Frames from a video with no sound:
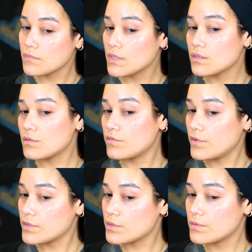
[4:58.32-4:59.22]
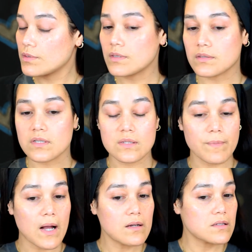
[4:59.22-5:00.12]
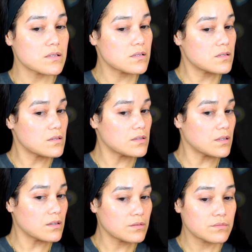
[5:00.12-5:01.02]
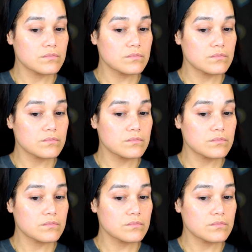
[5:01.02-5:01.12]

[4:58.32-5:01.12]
so far so good on the spot concealing.